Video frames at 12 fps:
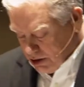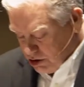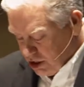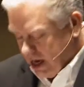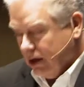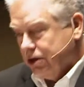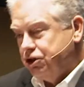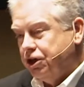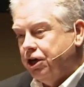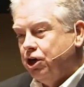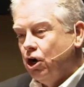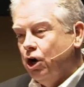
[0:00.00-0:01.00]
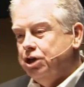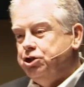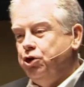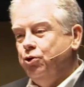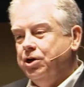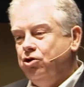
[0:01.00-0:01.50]
challenge and encourage
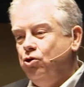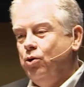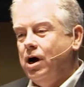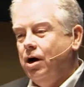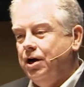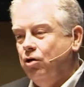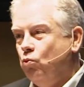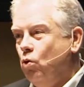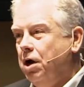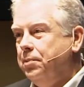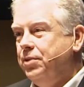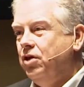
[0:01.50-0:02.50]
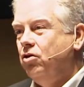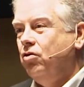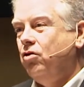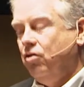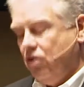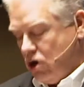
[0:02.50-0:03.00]
you in two areas. One,
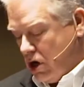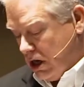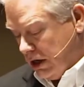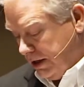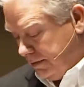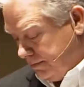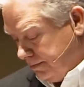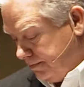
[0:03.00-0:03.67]
business as a calling.